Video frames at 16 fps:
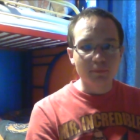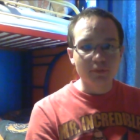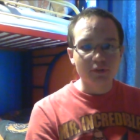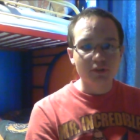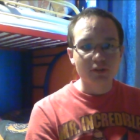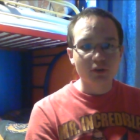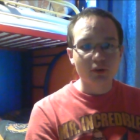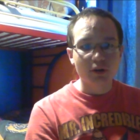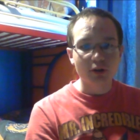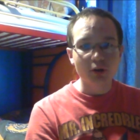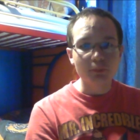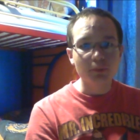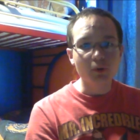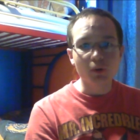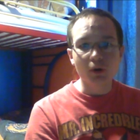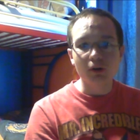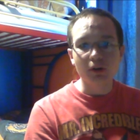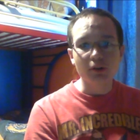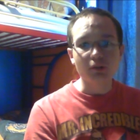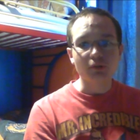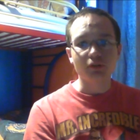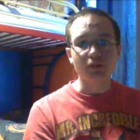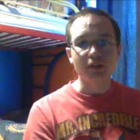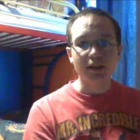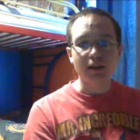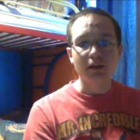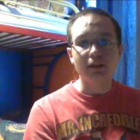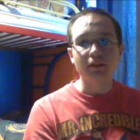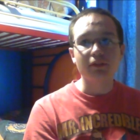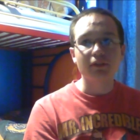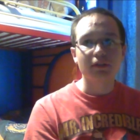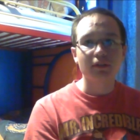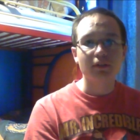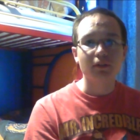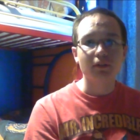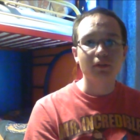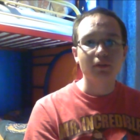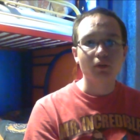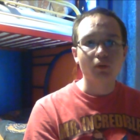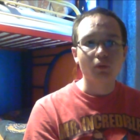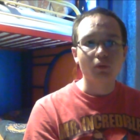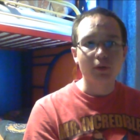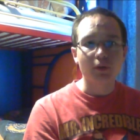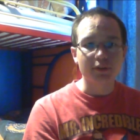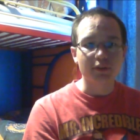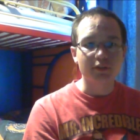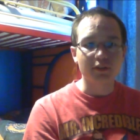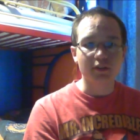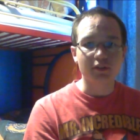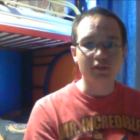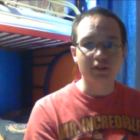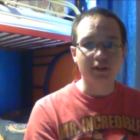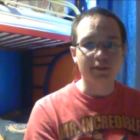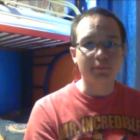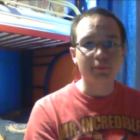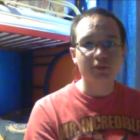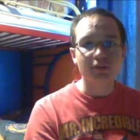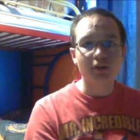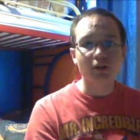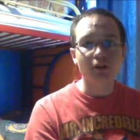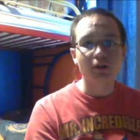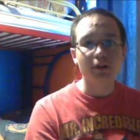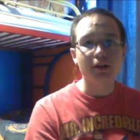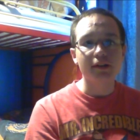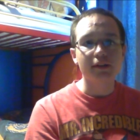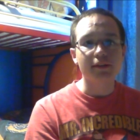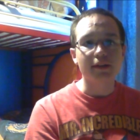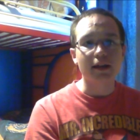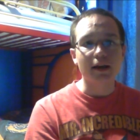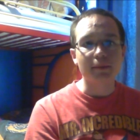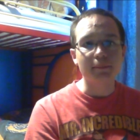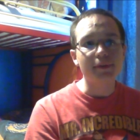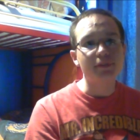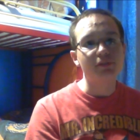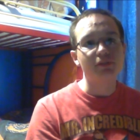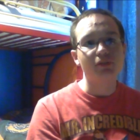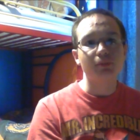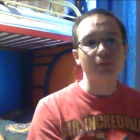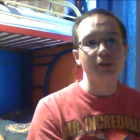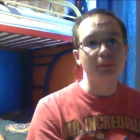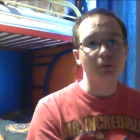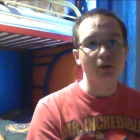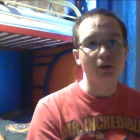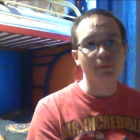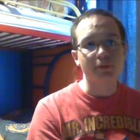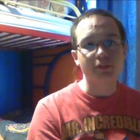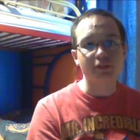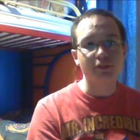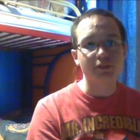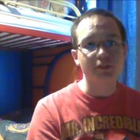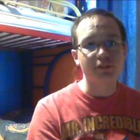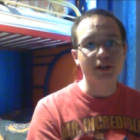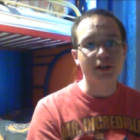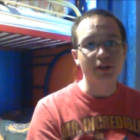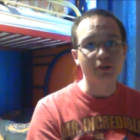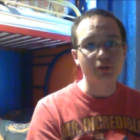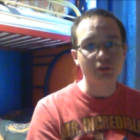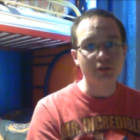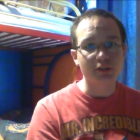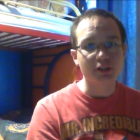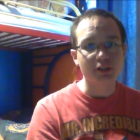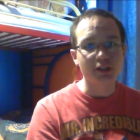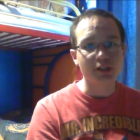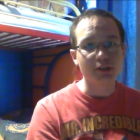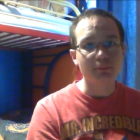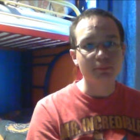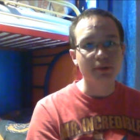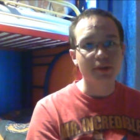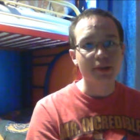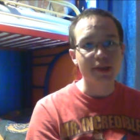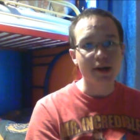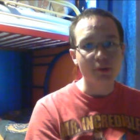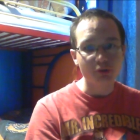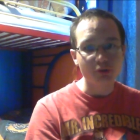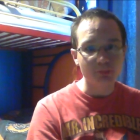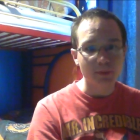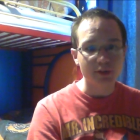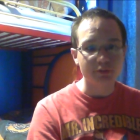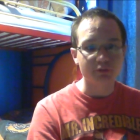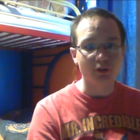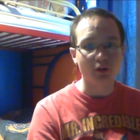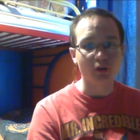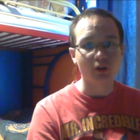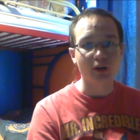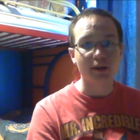So I hope you all understand what this is. I'm sorry that I made so many promises that I couldn't keep. That was my fault.